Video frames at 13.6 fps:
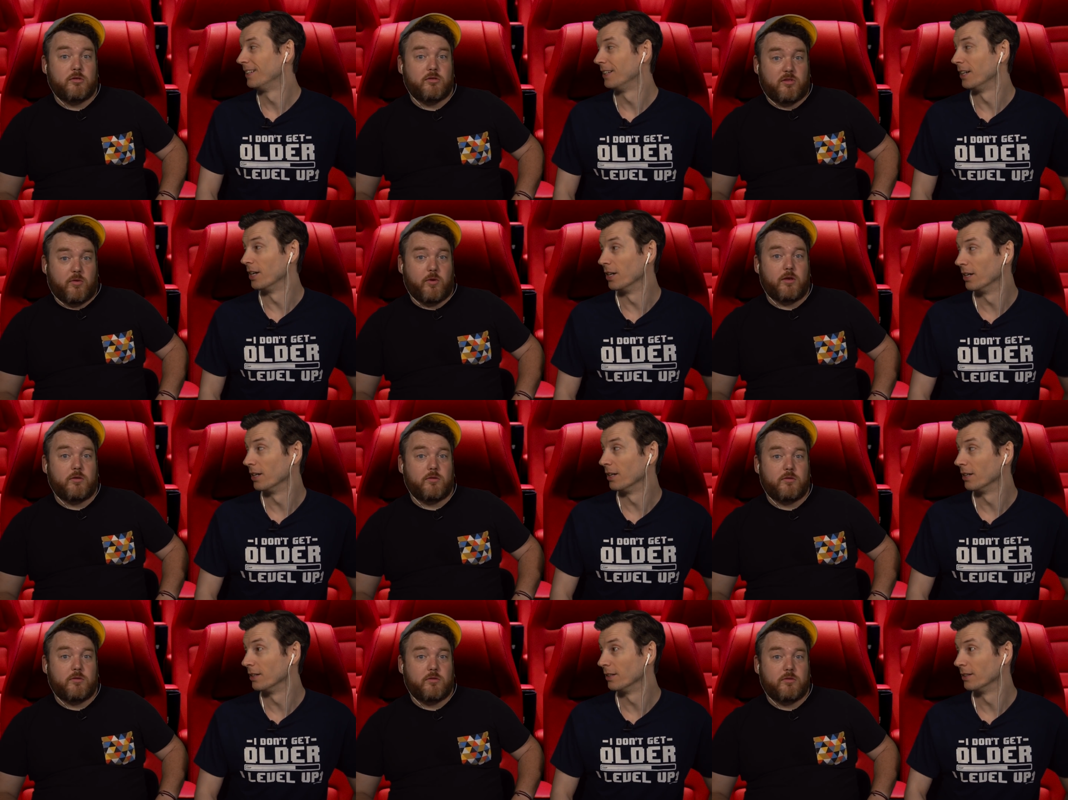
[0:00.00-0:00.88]
Speaker 1: Do it.
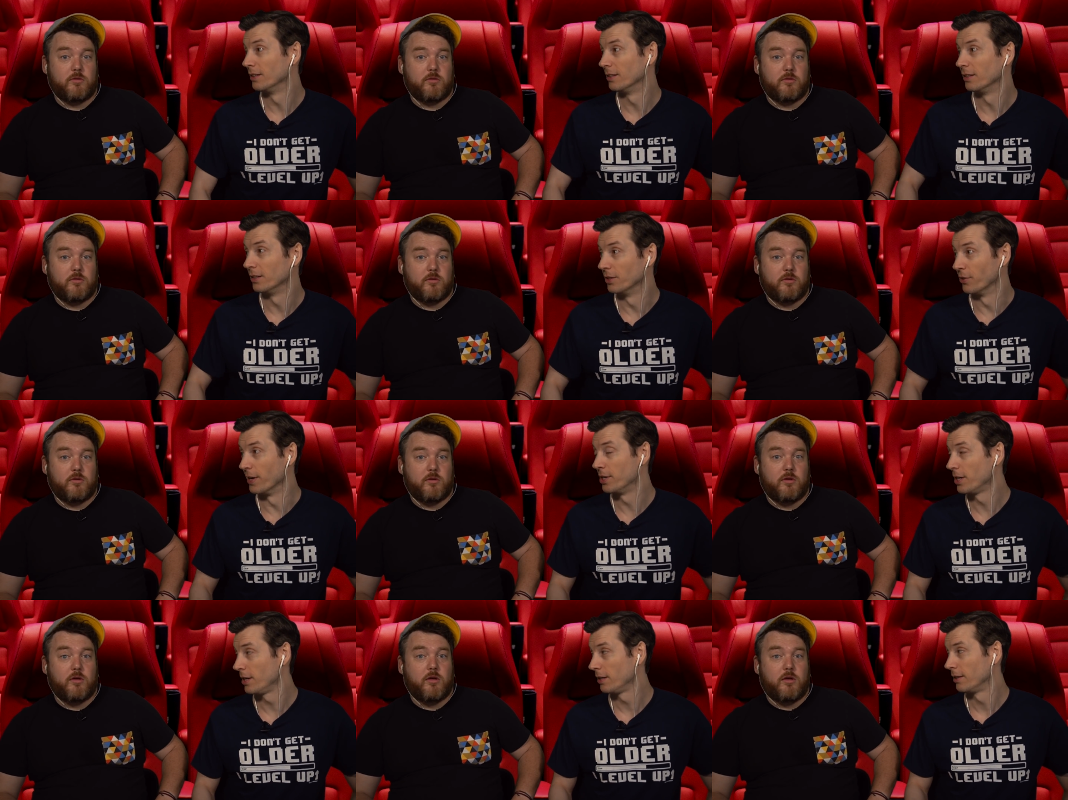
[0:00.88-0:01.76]
Speaker 2: You ready,
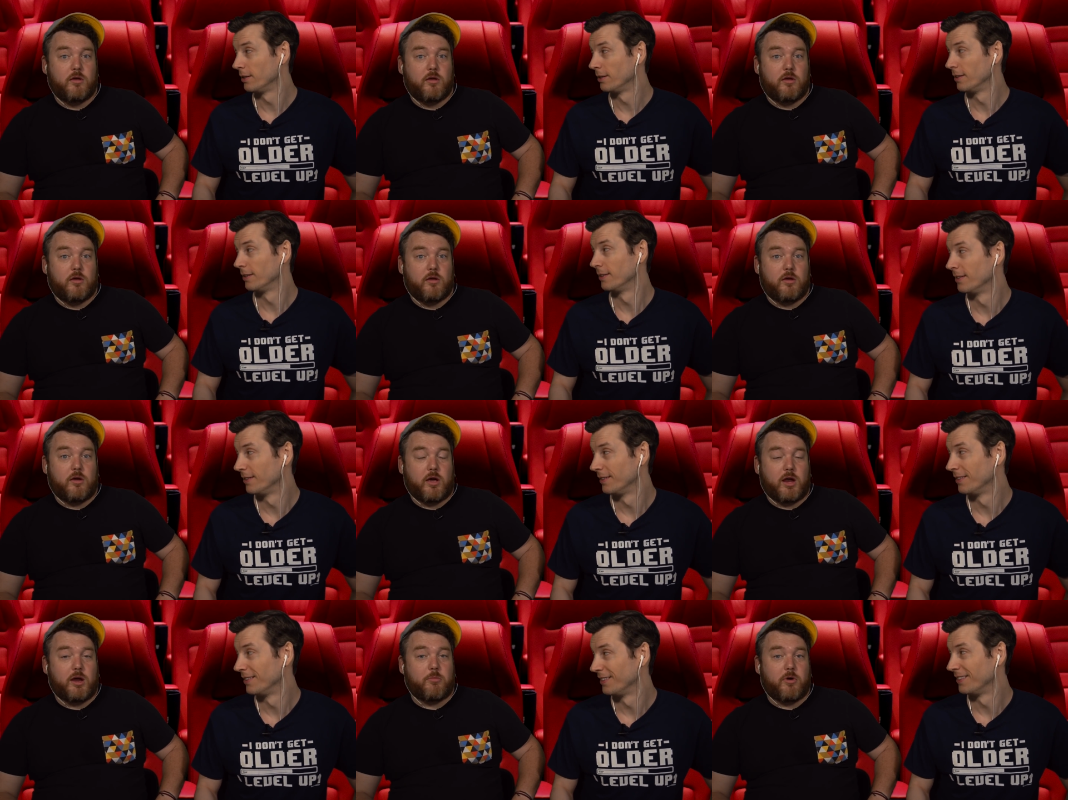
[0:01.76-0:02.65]
Jay?
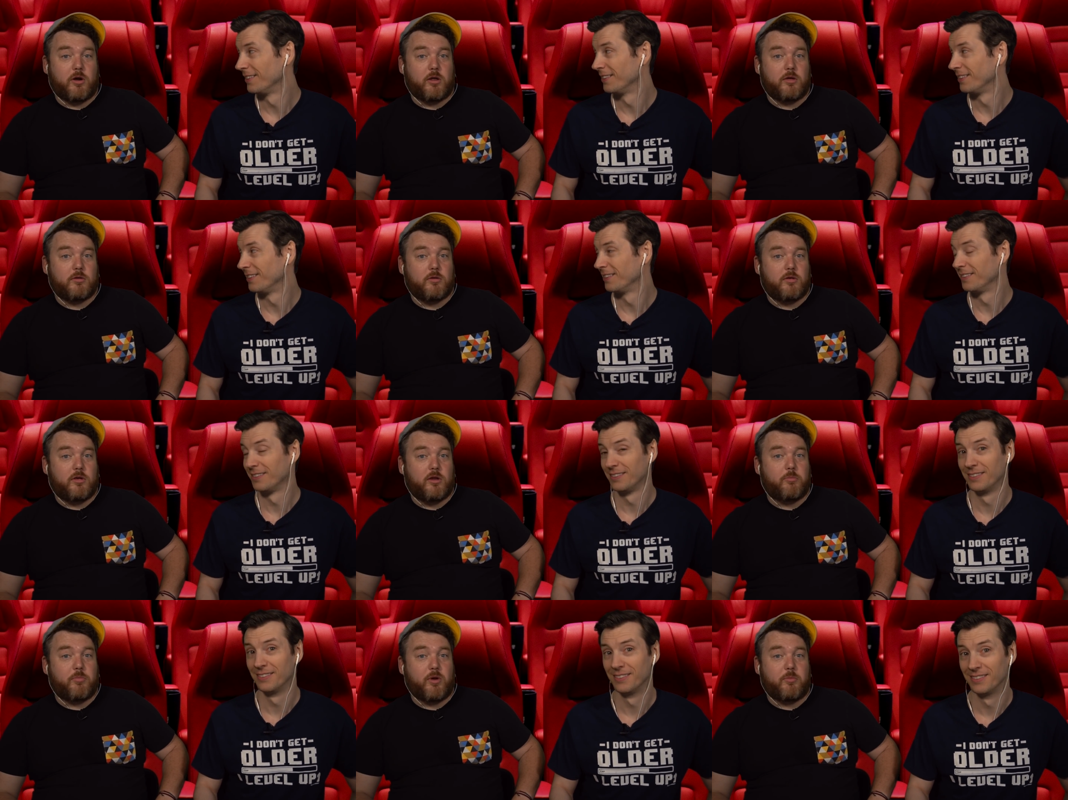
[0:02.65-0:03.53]
Speaker 1: I am ready.
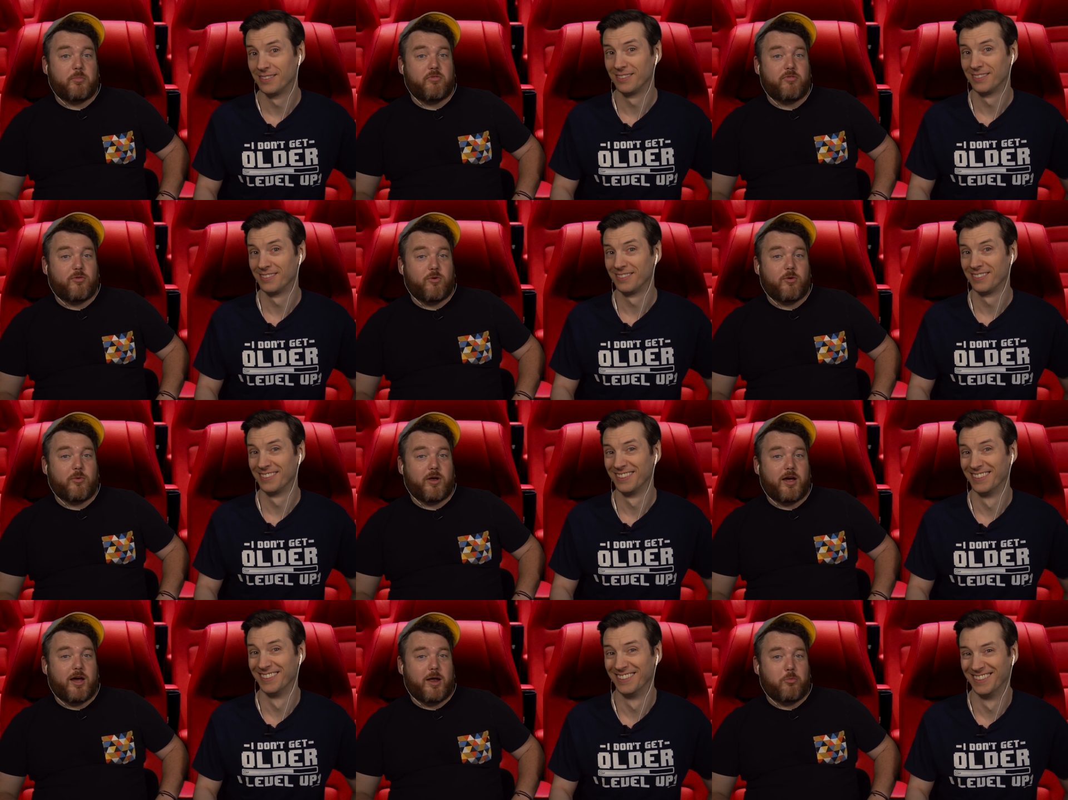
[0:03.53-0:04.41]
But before we,
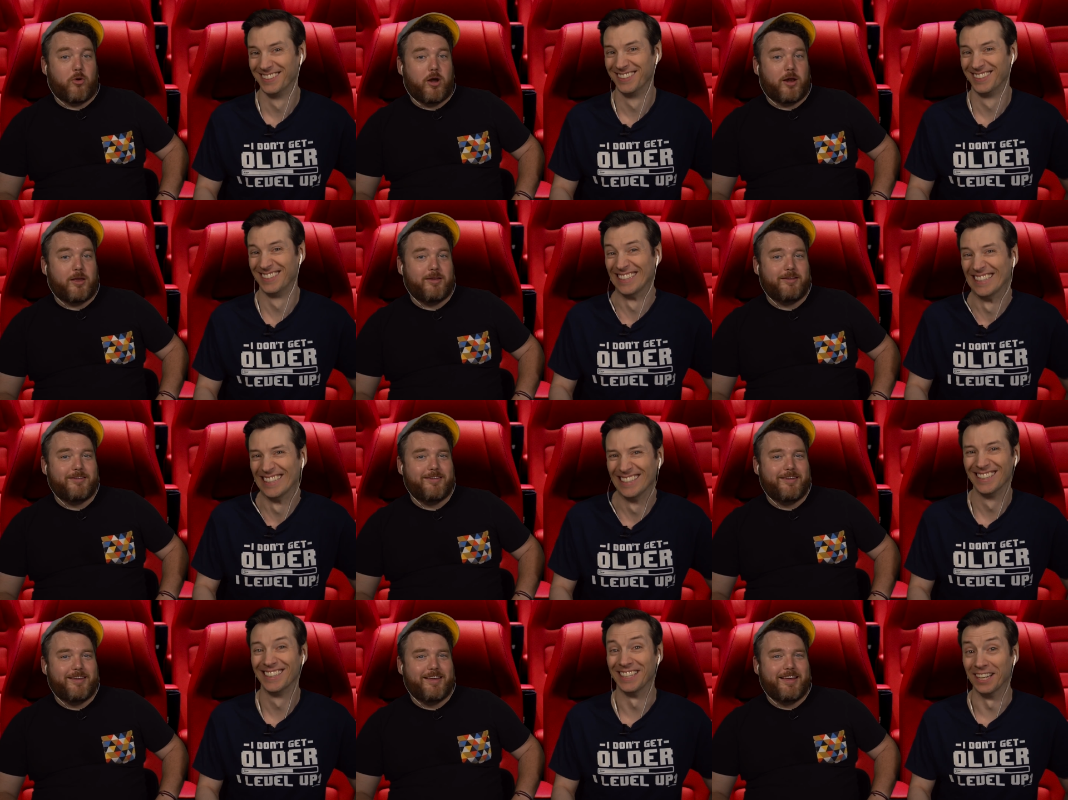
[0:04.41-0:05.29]
I am ready,
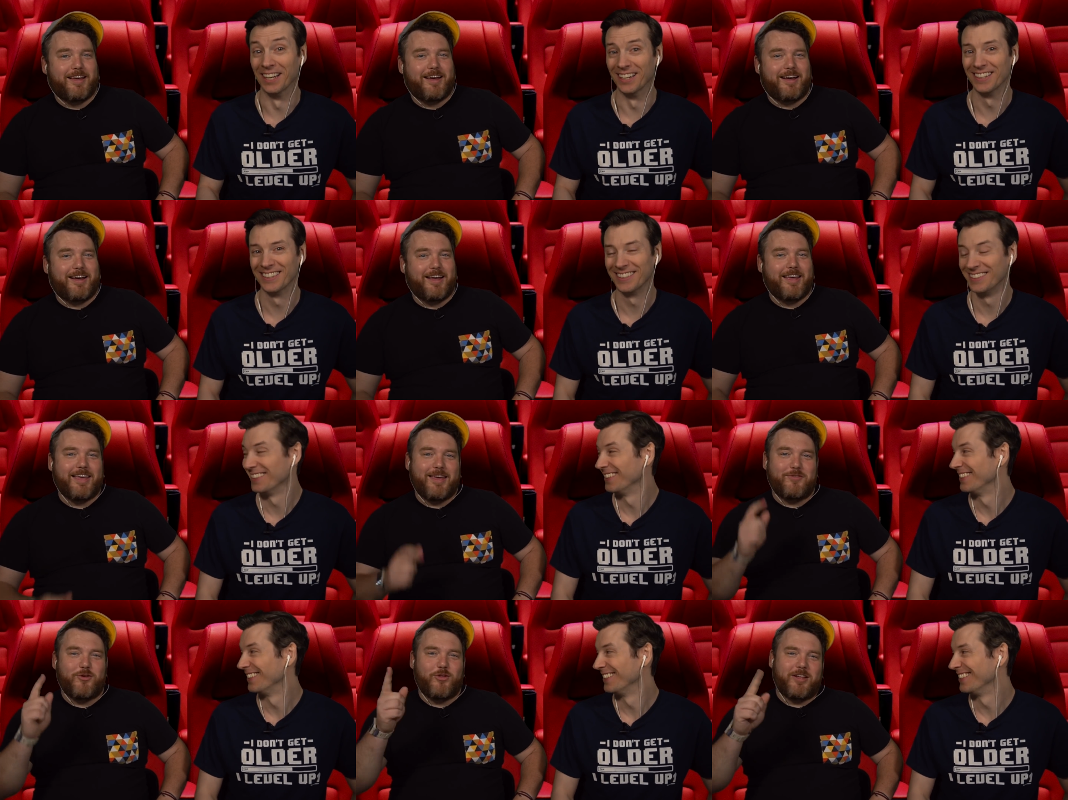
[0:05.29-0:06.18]
uh-huh.
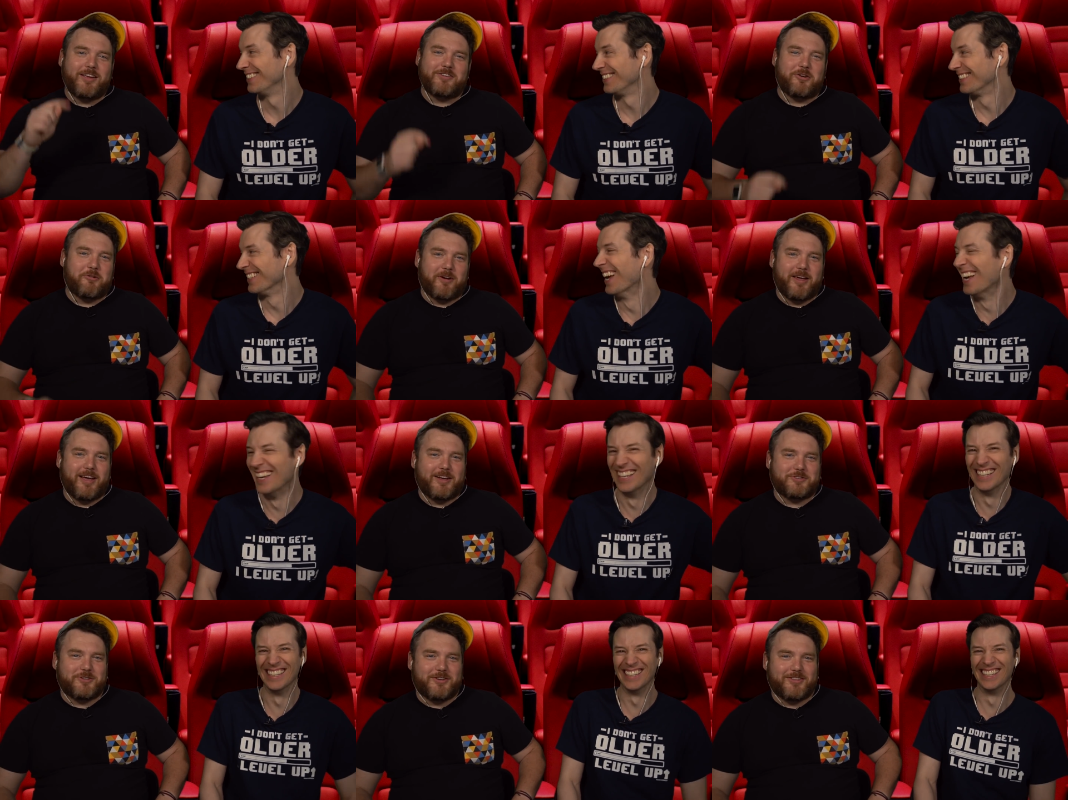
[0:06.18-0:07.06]
if you liked our
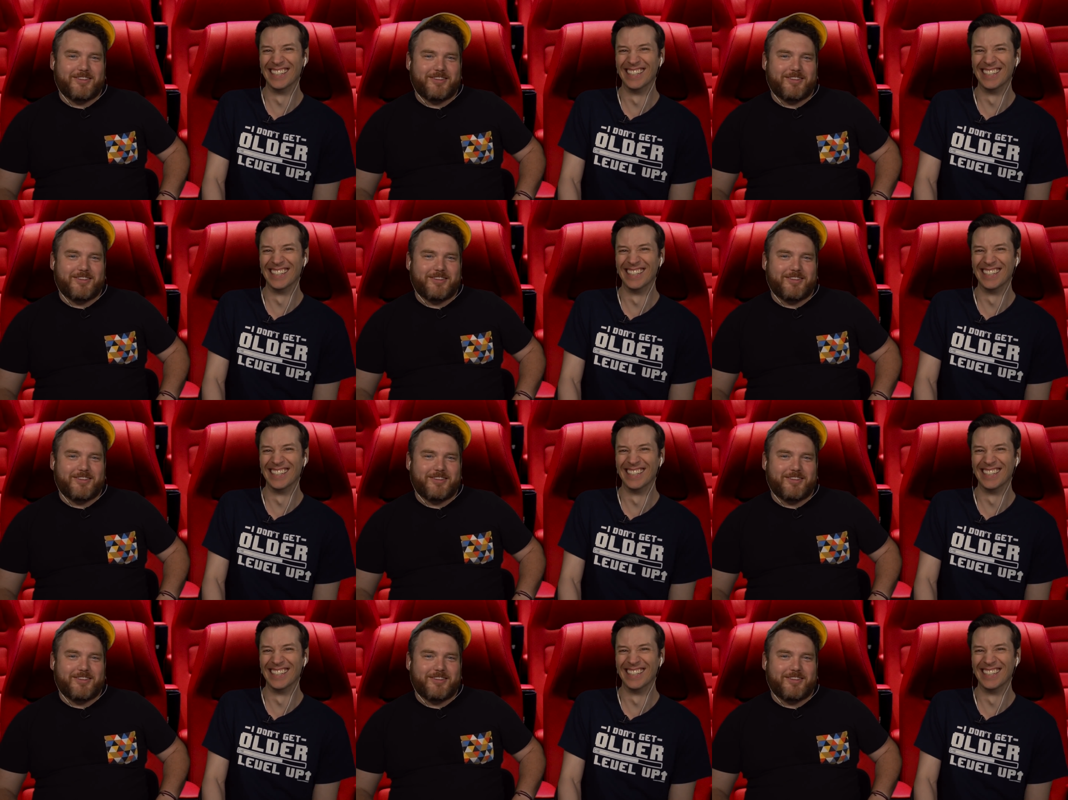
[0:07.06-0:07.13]
reaction to